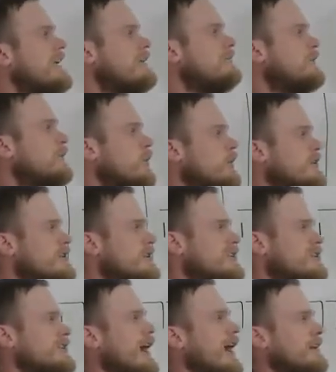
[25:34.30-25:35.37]
even though this
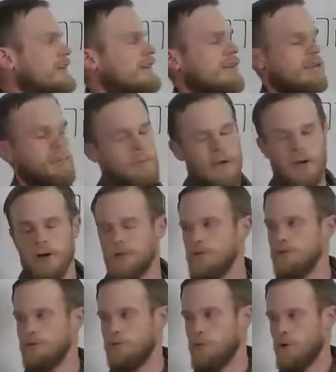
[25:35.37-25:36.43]
is not in the
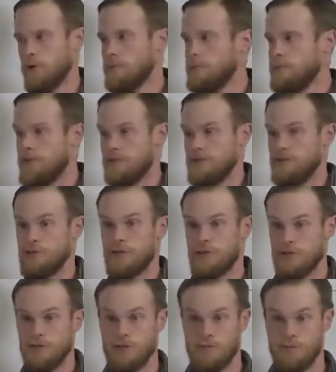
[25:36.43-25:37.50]
imperative form, this is
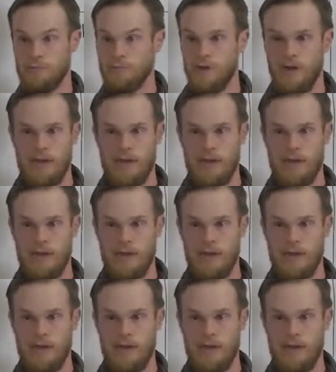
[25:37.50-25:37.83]
just a